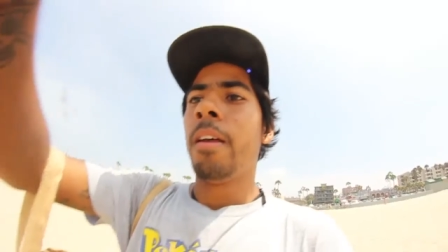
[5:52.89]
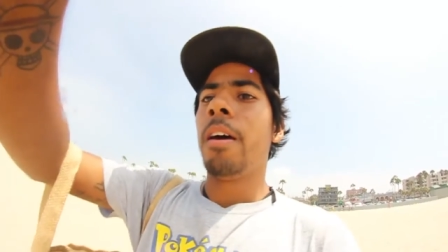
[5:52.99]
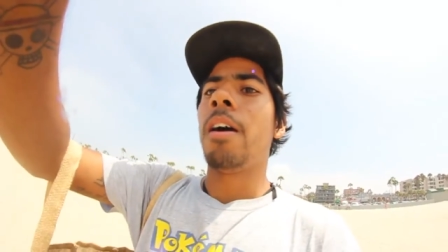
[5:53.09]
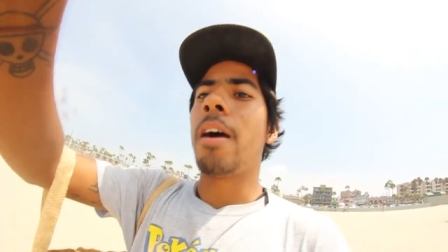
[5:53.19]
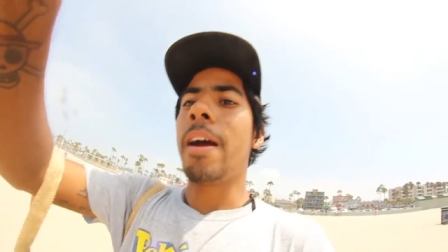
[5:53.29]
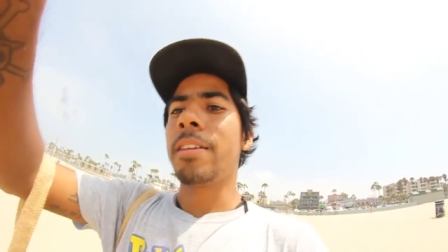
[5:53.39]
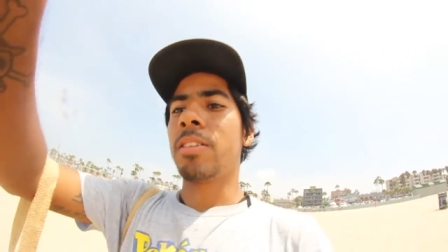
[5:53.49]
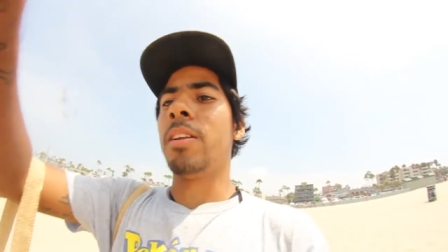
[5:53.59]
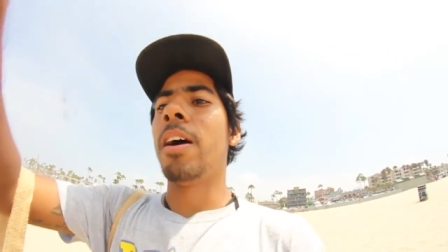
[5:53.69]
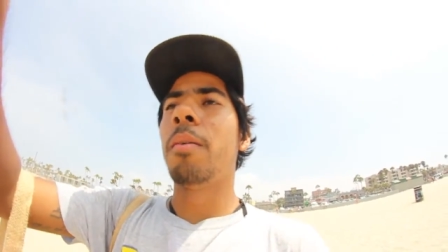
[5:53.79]
All right,
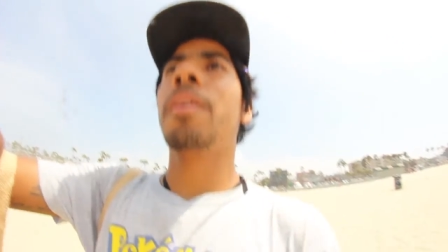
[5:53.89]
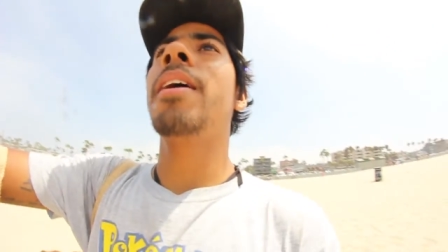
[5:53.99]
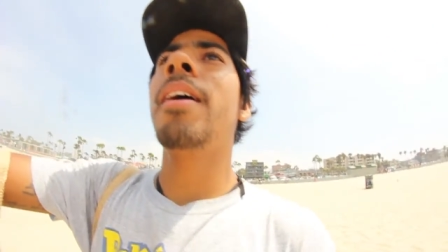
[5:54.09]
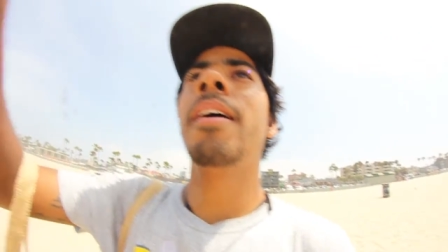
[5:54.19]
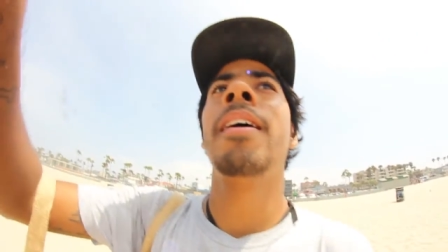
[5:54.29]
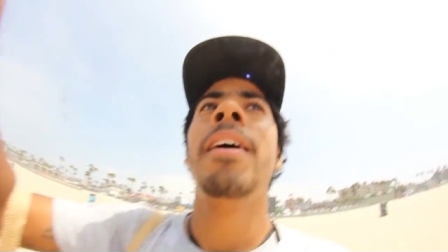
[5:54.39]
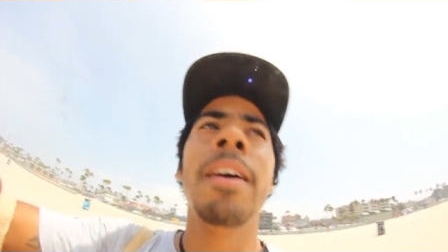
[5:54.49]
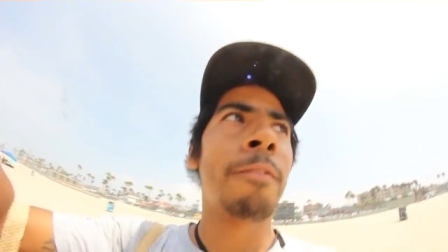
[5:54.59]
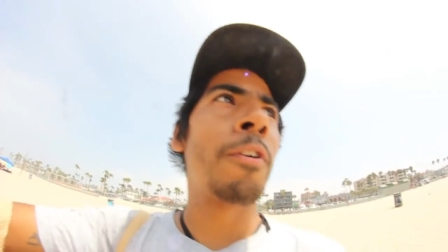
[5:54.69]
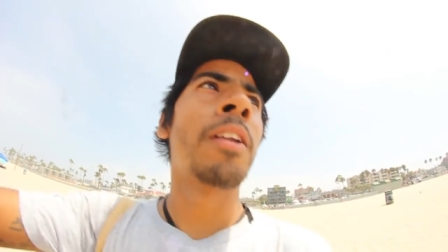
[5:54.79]
so now we're here
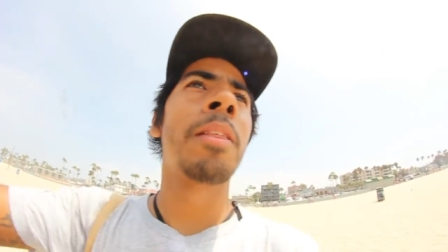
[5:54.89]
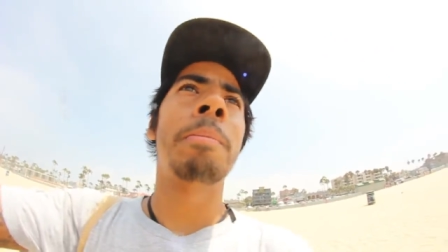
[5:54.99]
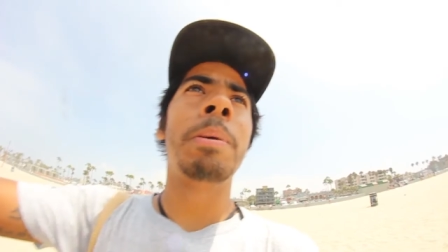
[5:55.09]
in front of the